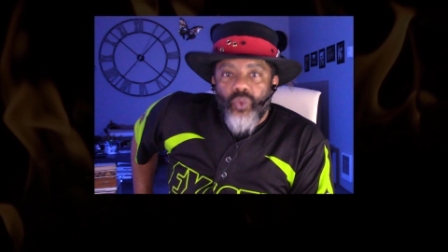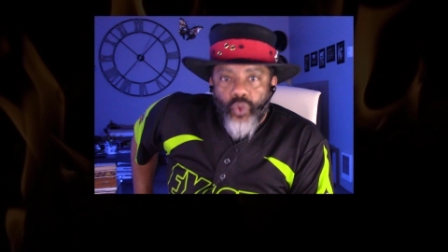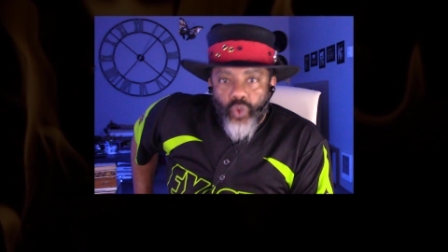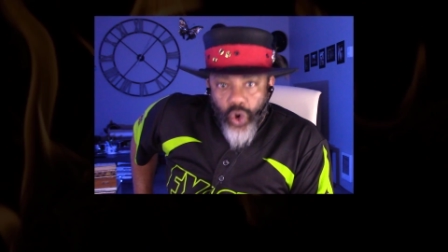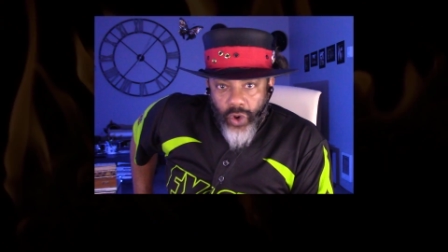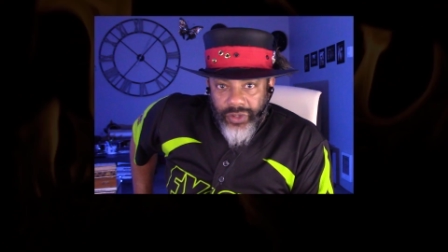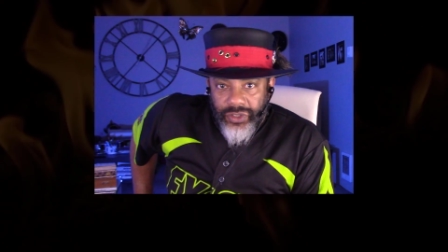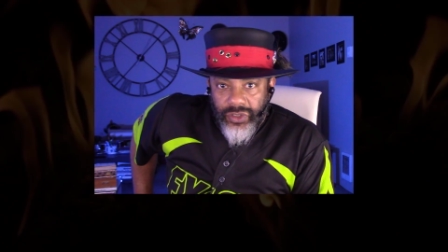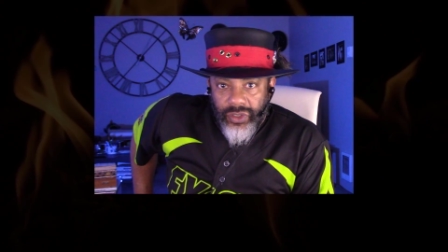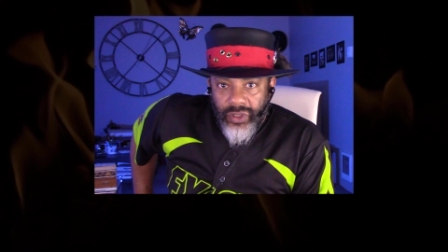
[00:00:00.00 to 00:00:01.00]

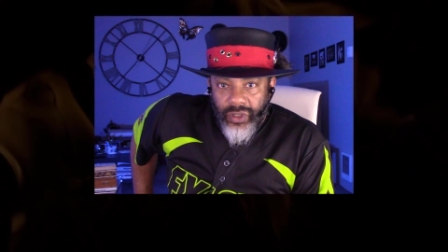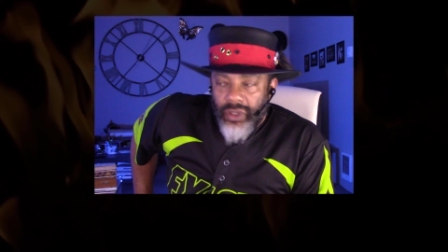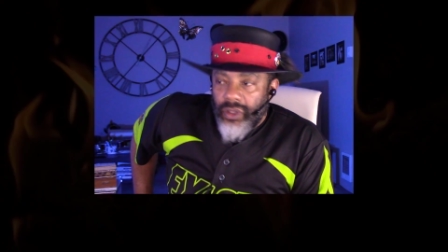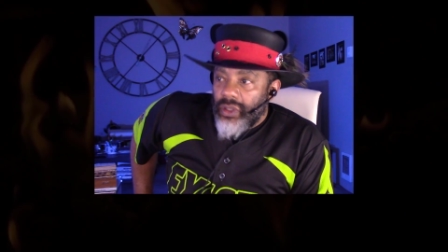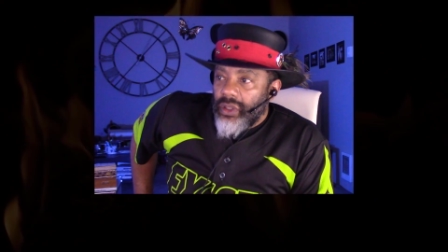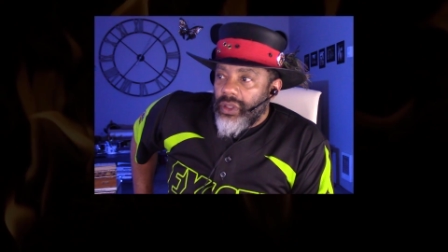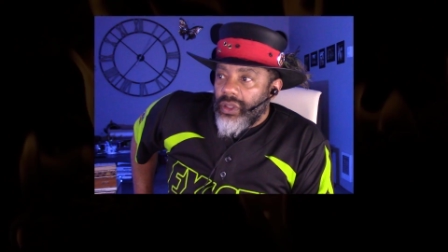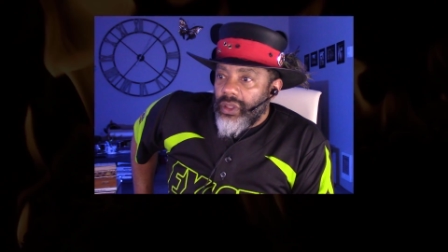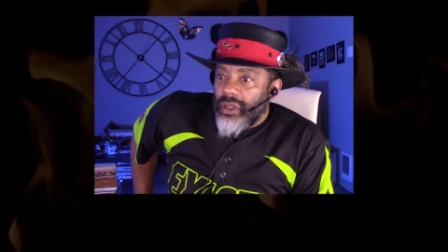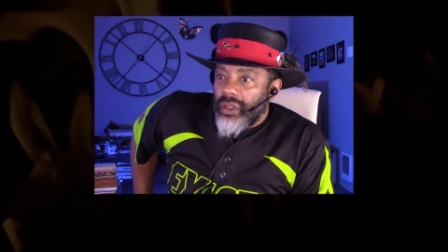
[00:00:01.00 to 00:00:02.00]
works.
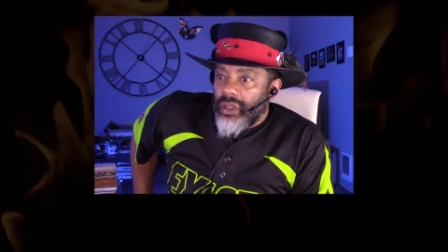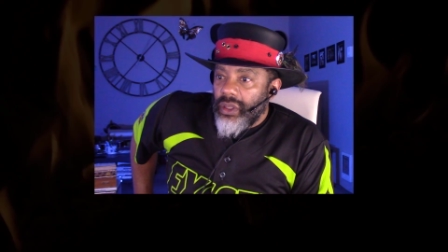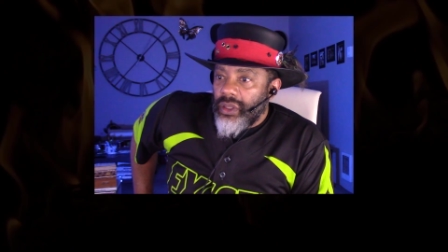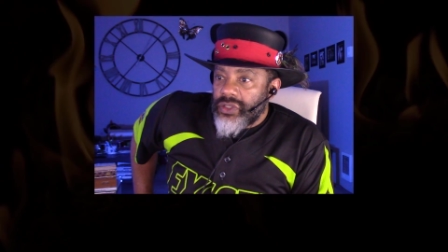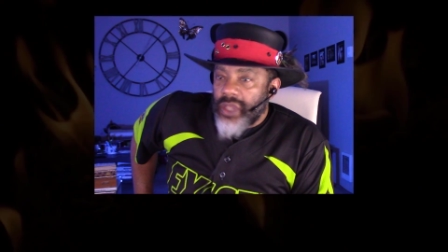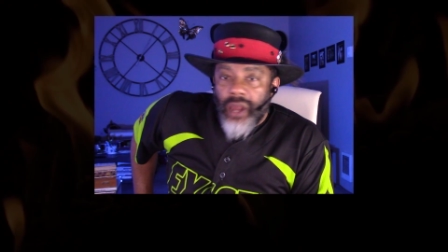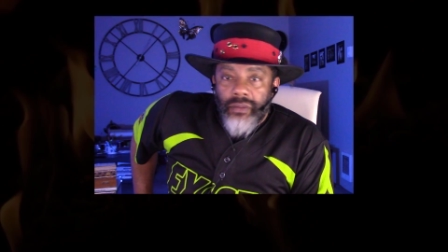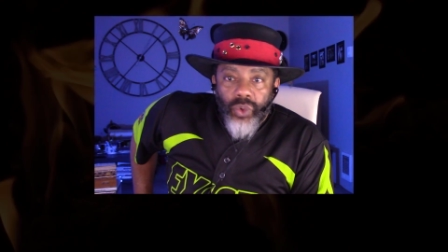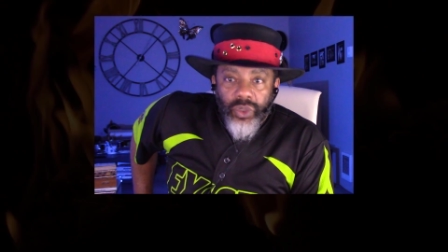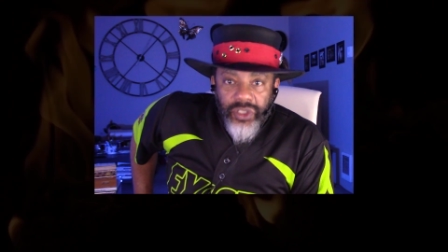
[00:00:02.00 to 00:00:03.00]
It's got
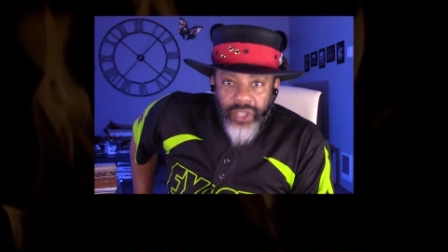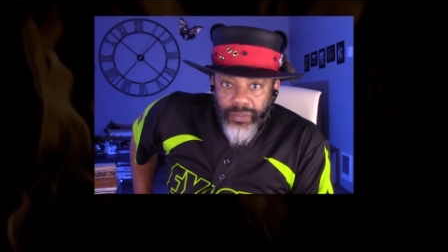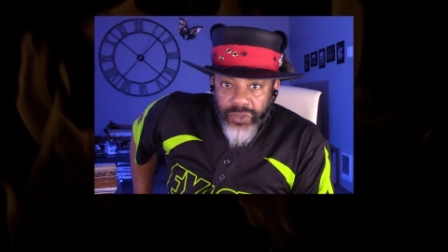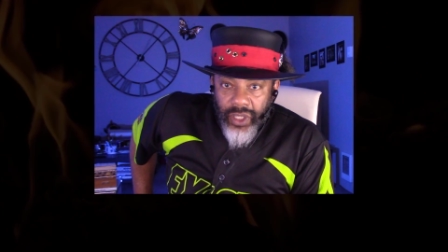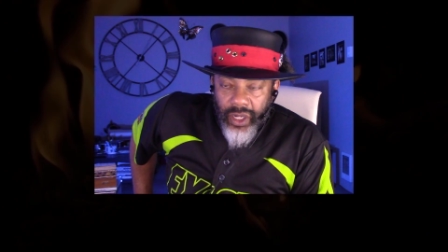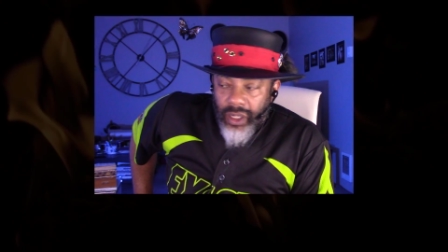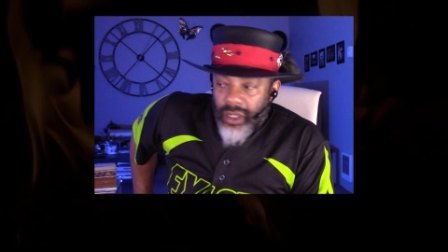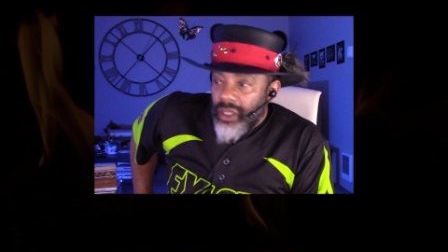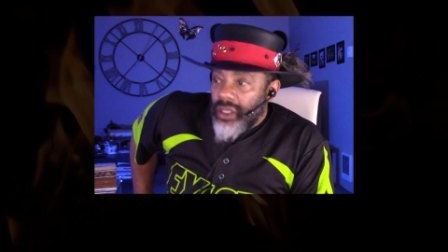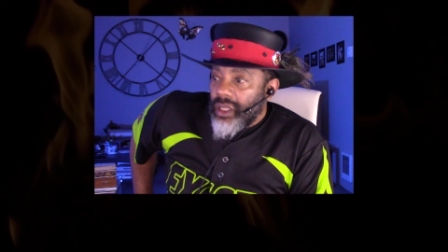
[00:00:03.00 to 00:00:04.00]
more steps in it,
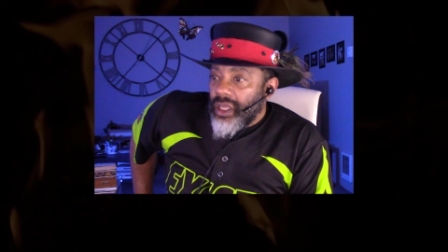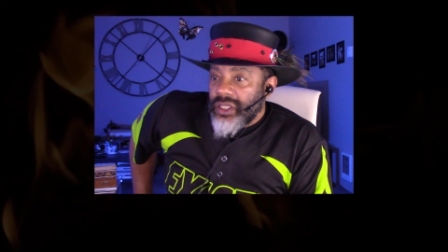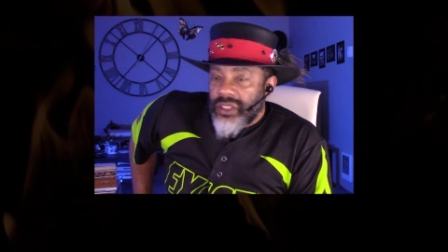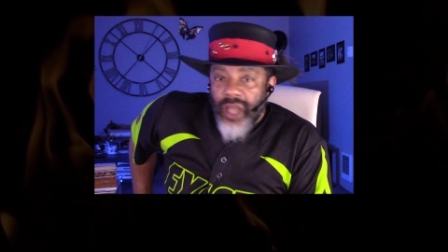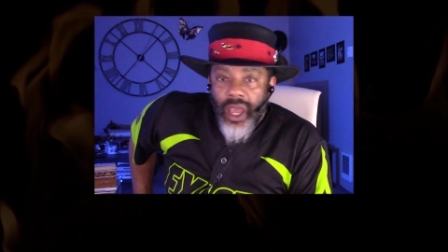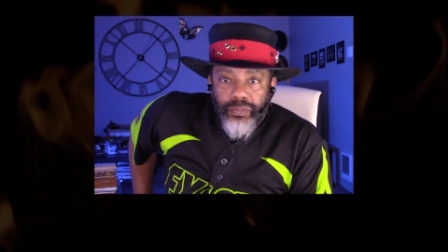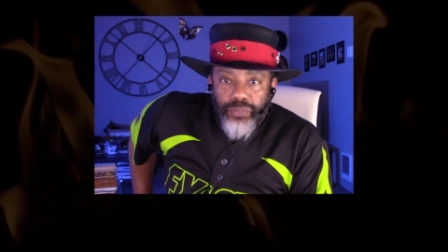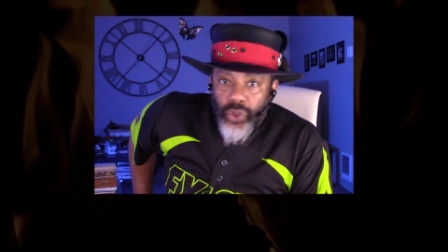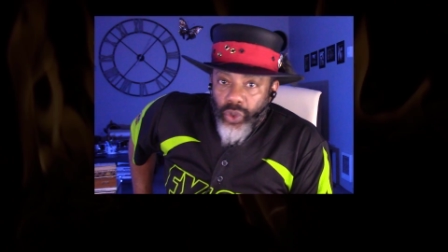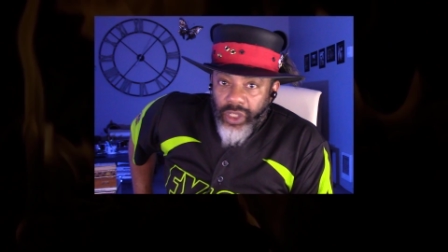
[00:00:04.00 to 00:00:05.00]
it's not
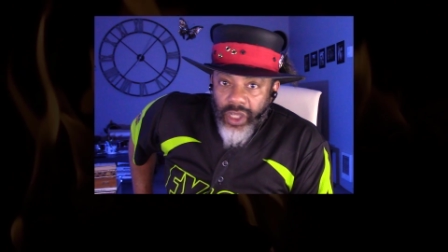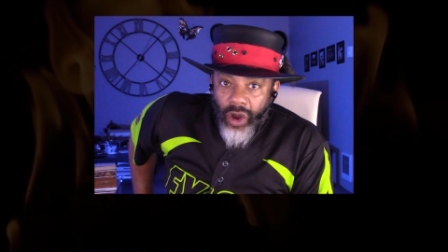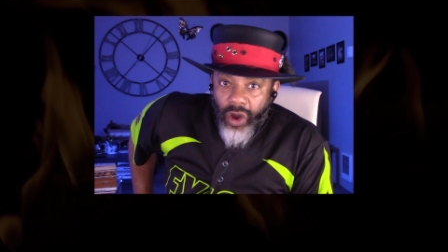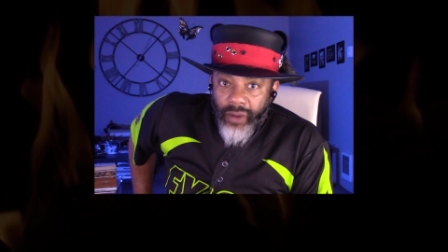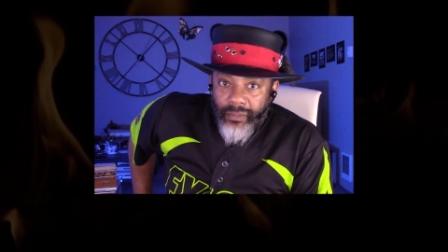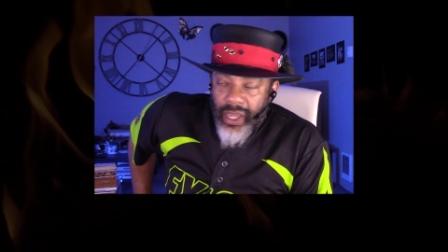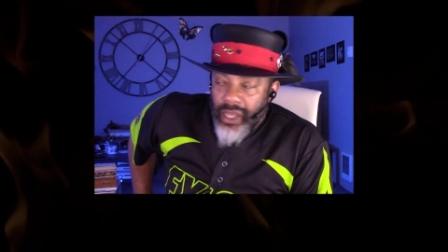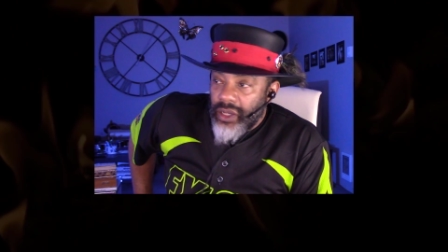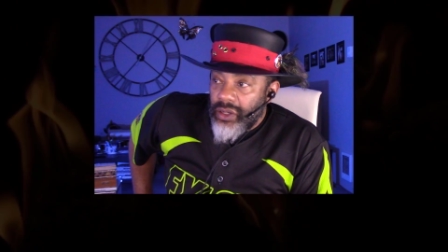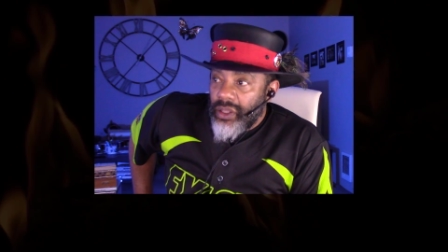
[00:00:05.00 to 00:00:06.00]
purely
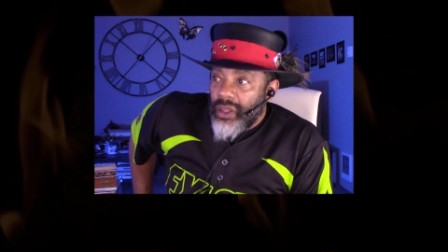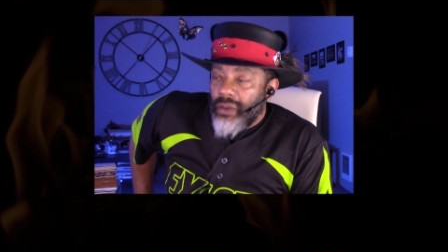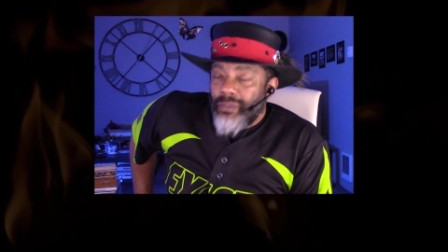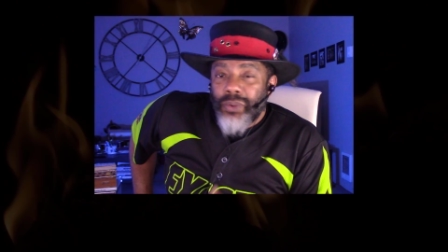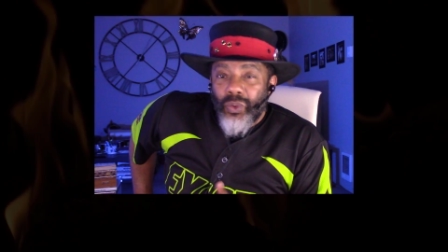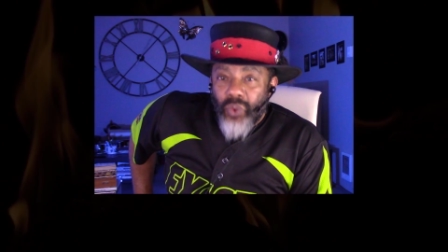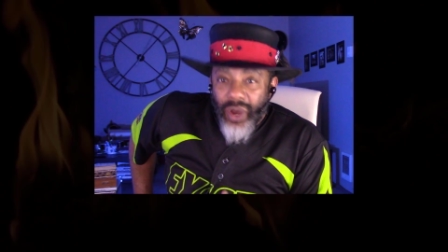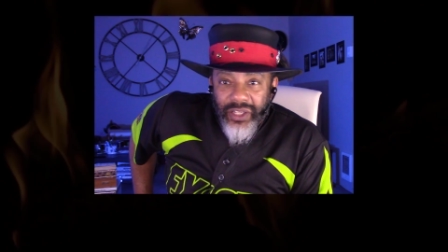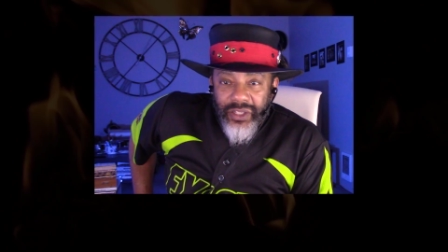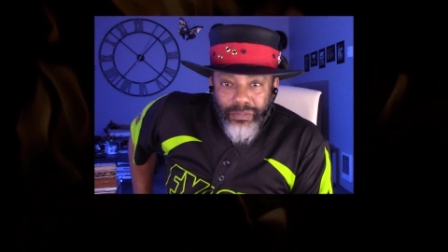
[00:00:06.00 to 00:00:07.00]
automated. But
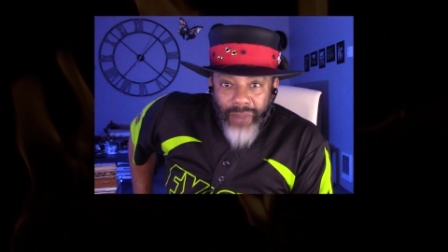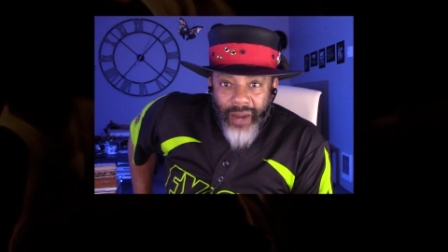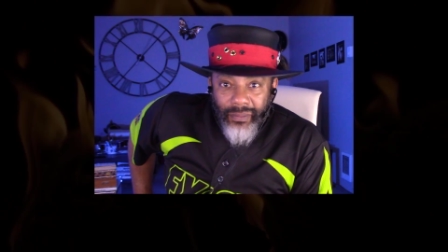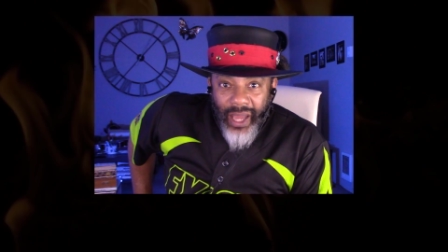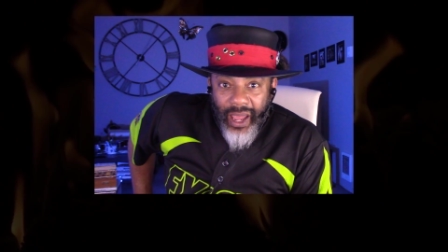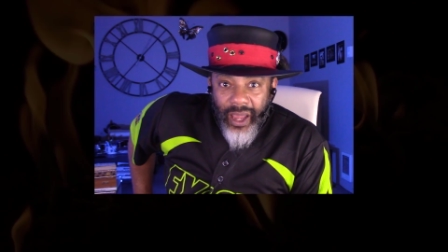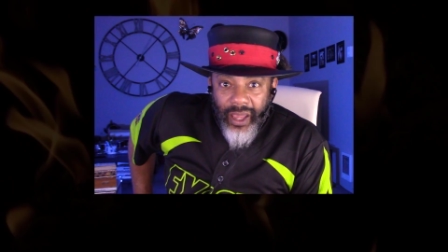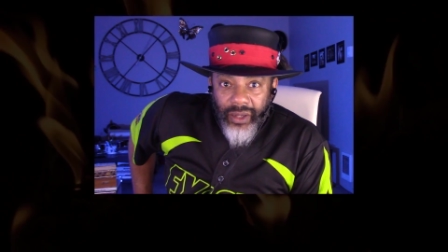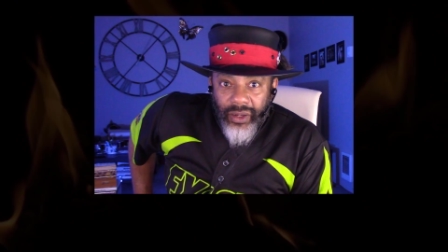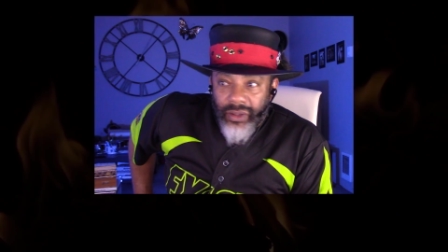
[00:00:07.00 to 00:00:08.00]
what is the bottom
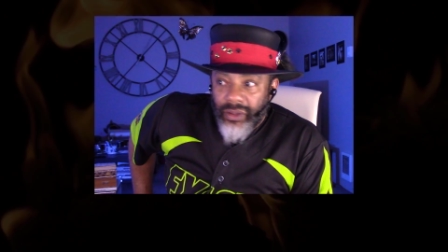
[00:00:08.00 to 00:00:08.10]
line?